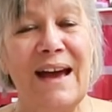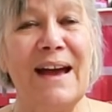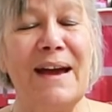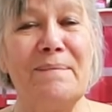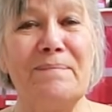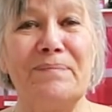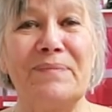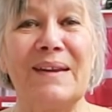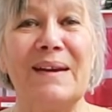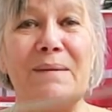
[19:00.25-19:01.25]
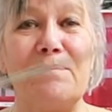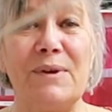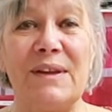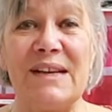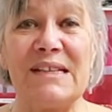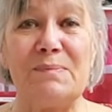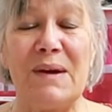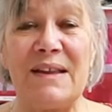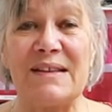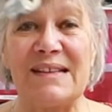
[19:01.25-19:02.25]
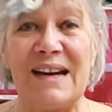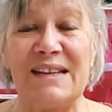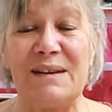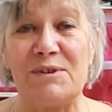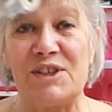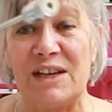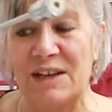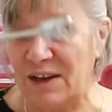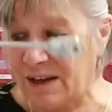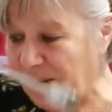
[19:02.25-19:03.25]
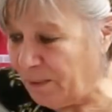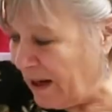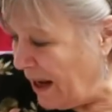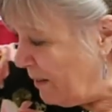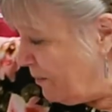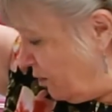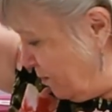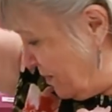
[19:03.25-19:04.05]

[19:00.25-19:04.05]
But this by the side of your machine will help you